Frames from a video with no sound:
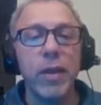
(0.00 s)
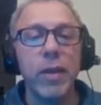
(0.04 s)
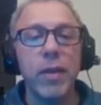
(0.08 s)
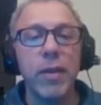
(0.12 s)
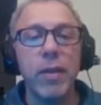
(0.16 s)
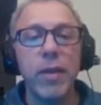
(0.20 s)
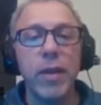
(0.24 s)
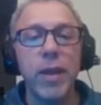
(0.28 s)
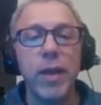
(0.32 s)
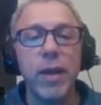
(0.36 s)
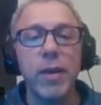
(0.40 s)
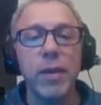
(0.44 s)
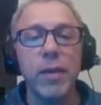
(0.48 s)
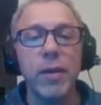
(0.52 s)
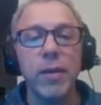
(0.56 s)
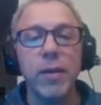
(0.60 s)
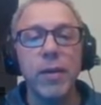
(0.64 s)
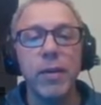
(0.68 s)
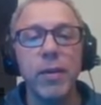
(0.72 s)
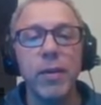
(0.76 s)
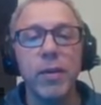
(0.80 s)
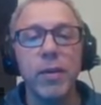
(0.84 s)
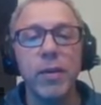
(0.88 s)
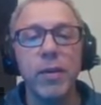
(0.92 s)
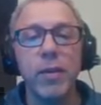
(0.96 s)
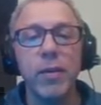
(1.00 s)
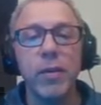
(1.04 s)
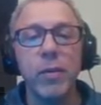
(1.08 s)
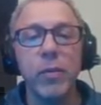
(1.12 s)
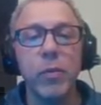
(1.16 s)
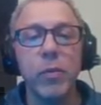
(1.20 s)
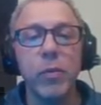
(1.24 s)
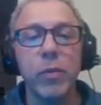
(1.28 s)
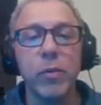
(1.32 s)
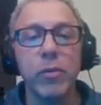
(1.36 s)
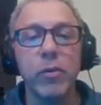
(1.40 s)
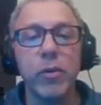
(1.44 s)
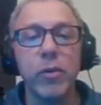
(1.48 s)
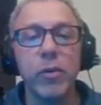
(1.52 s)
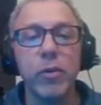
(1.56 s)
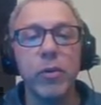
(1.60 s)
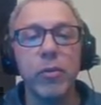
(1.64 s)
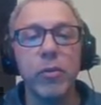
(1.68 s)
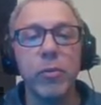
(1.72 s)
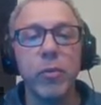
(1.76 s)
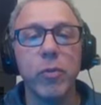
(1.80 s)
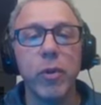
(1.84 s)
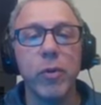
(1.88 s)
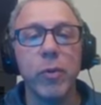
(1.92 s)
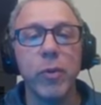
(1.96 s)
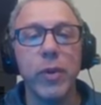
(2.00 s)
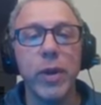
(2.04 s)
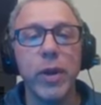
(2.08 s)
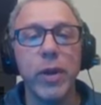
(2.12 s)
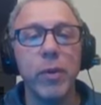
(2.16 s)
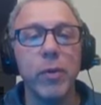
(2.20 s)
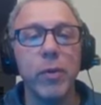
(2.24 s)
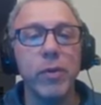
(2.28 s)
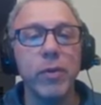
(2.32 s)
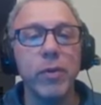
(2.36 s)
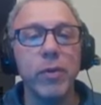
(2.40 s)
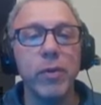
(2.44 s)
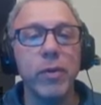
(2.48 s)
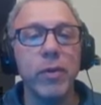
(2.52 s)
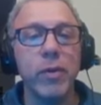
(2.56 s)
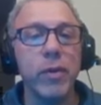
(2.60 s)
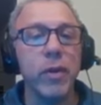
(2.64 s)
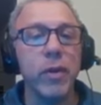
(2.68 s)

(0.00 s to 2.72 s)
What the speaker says: Then we'll turn this one around.